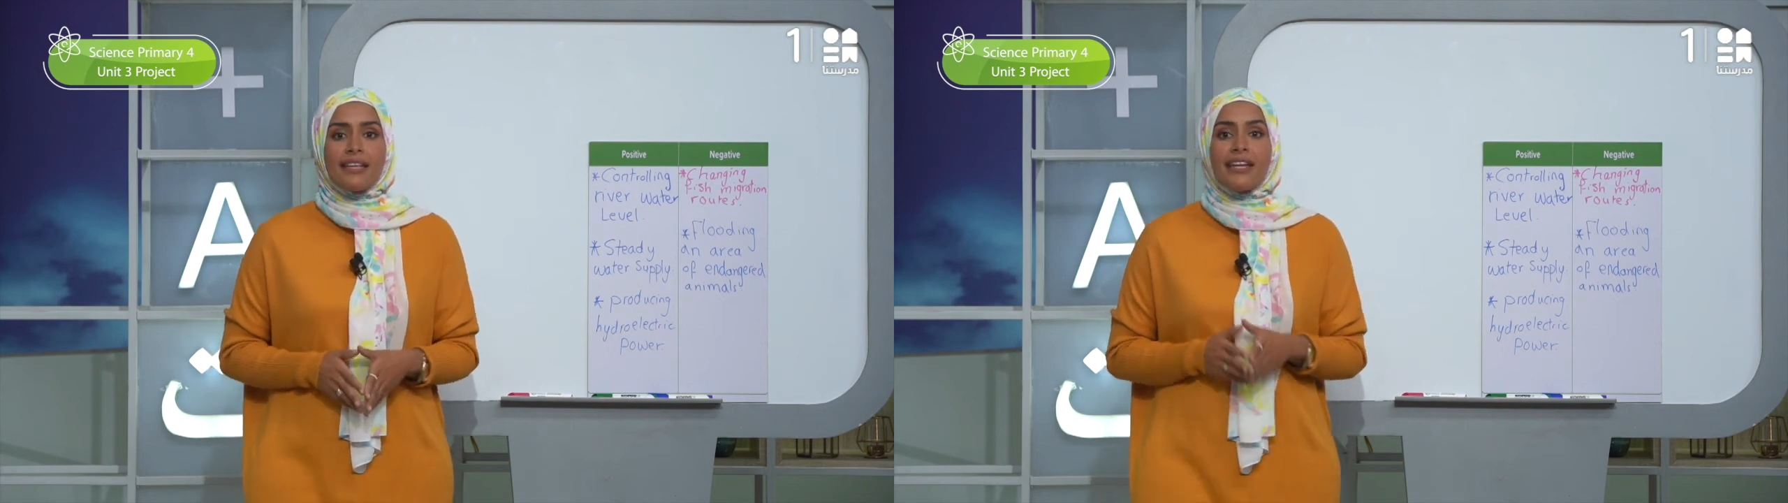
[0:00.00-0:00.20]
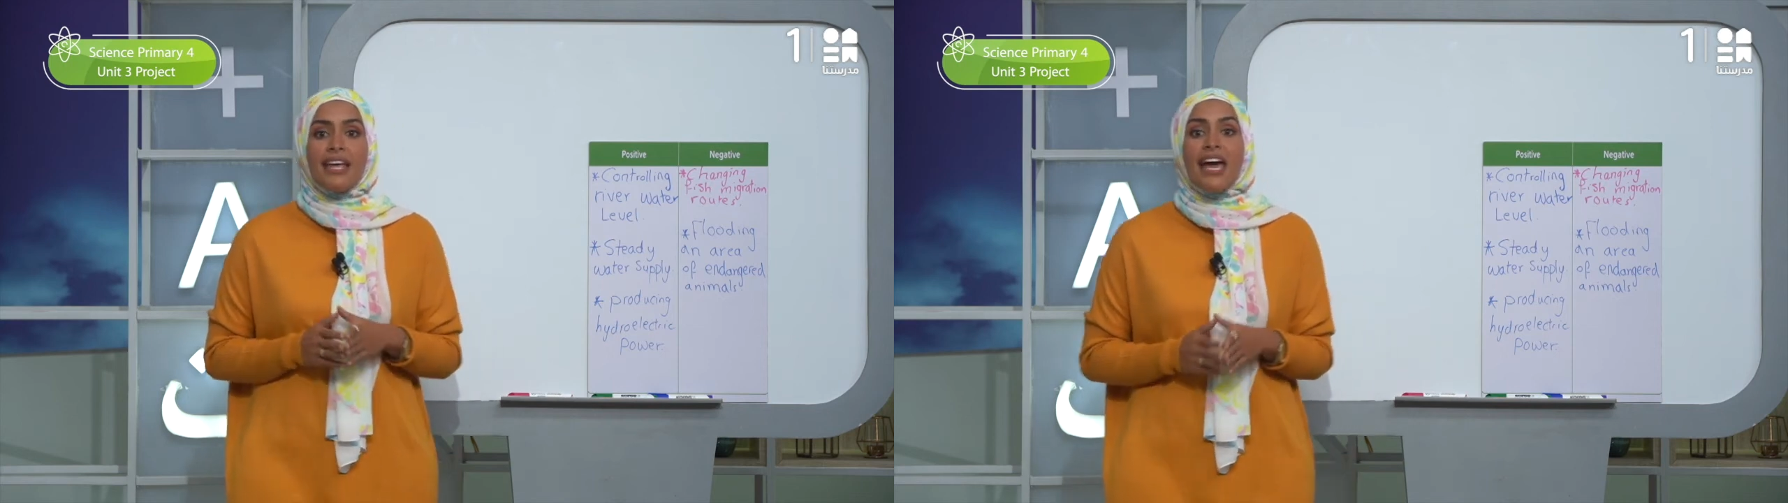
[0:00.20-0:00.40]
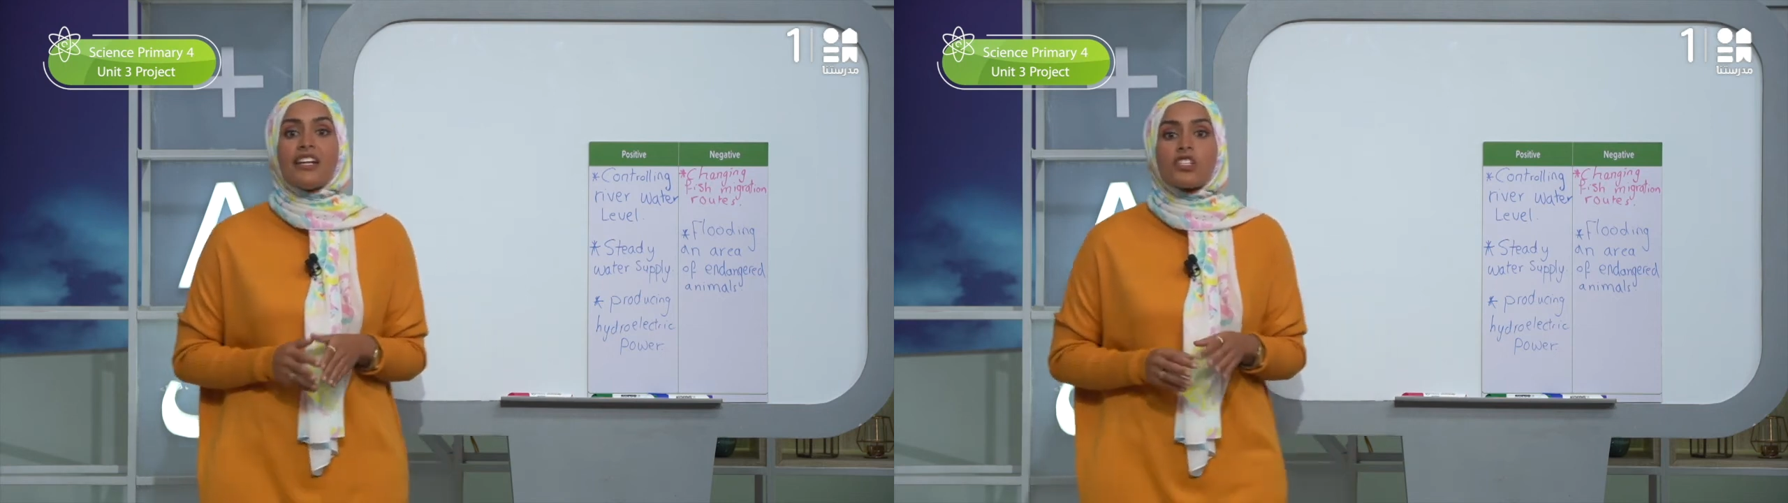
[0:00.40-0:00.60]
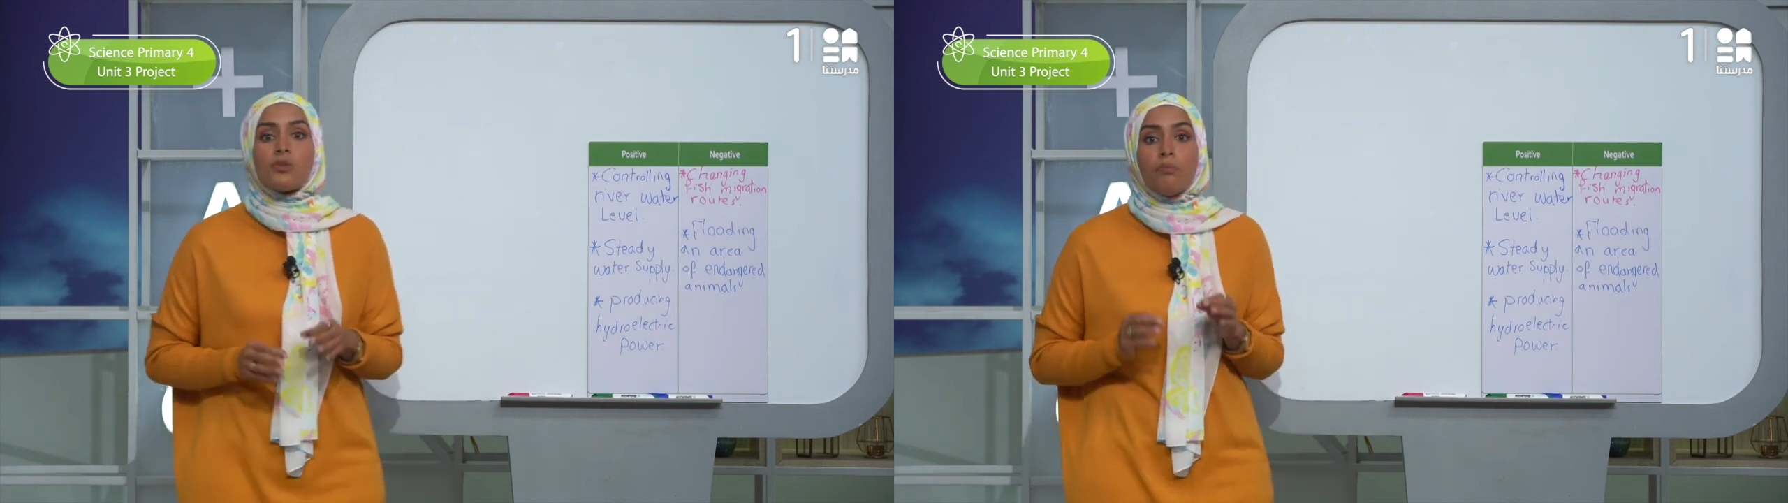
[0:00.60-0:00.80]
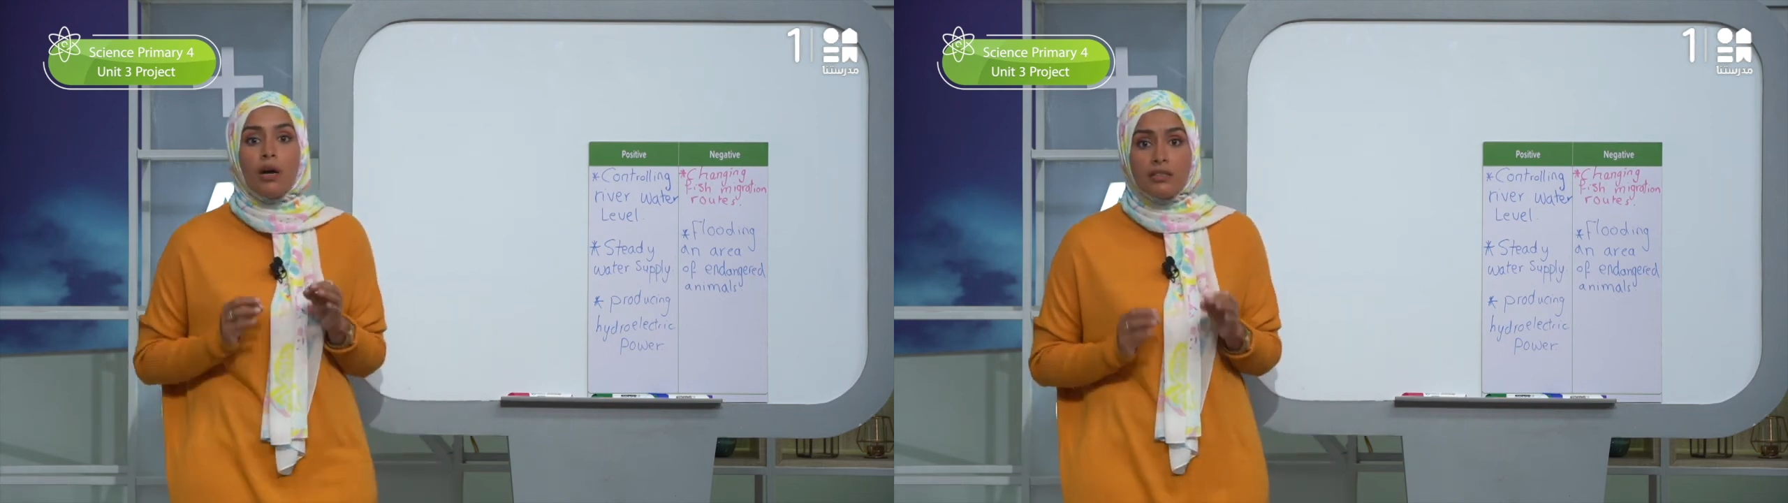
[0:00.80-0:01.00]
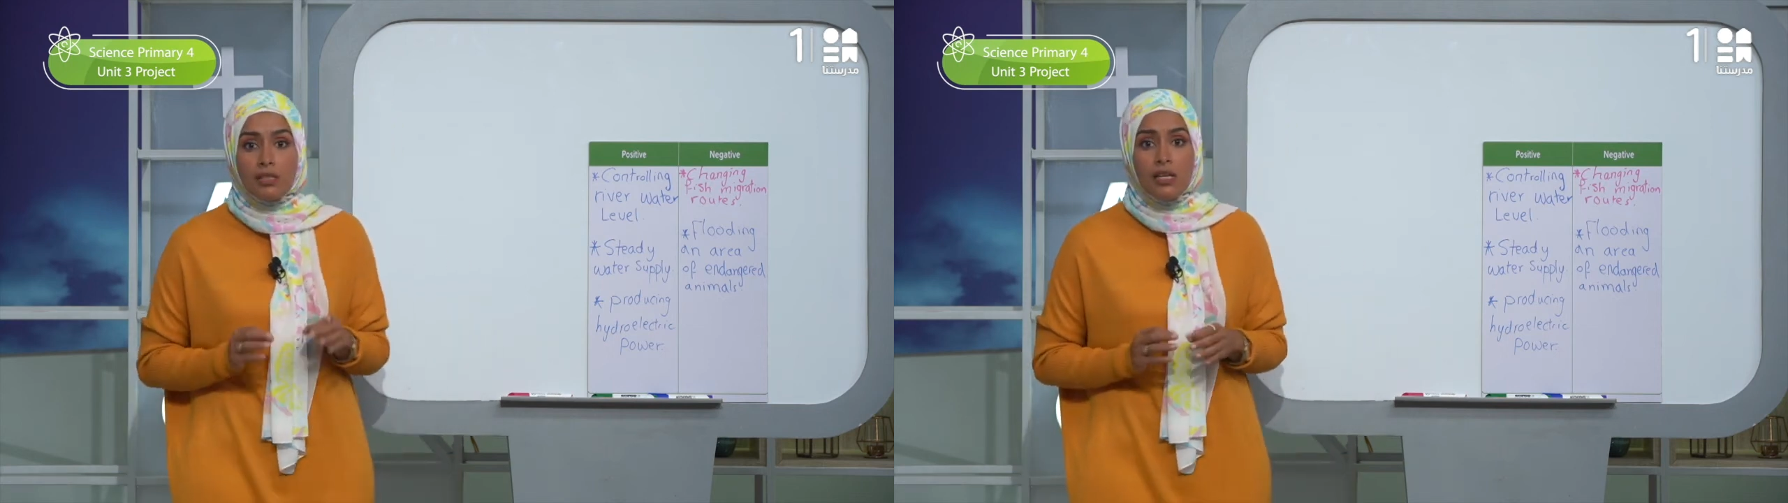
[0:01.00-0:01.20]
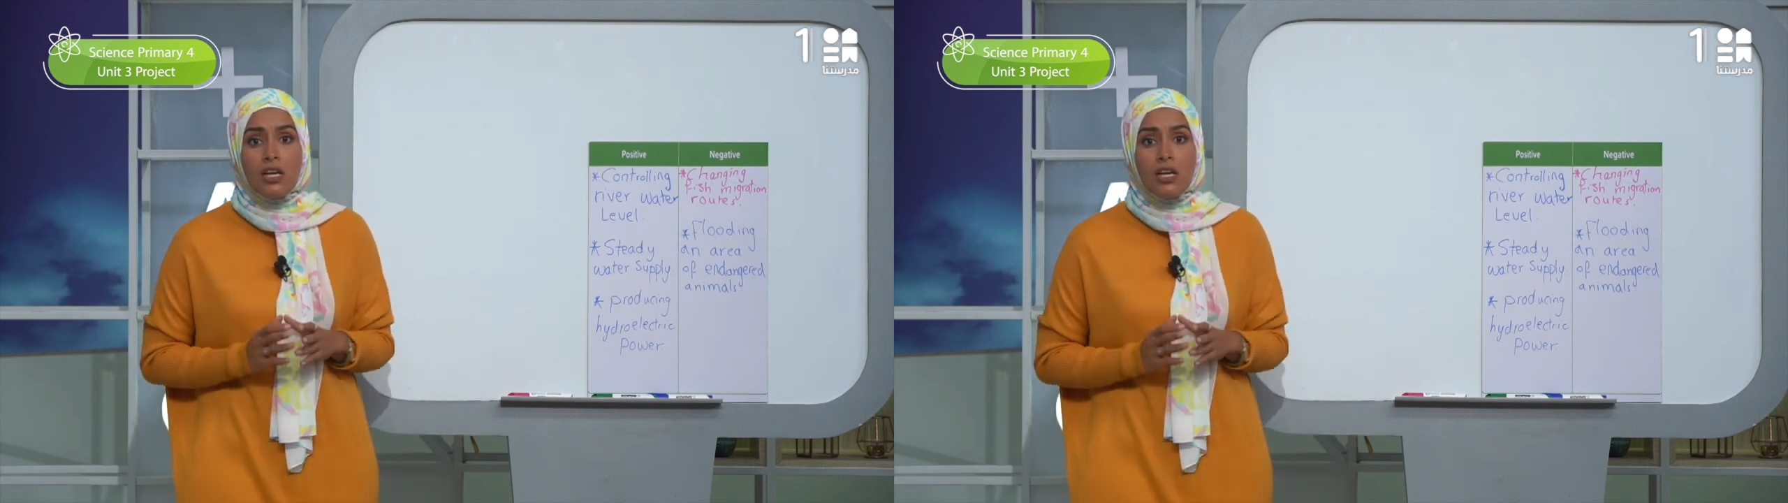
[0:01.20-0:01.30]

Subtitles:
an energy model